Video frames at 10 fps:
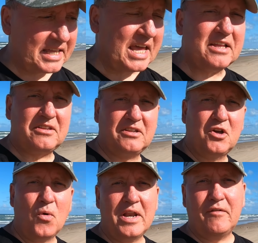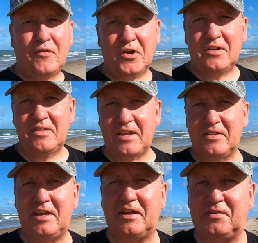can't go any further than
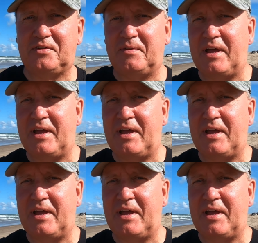this.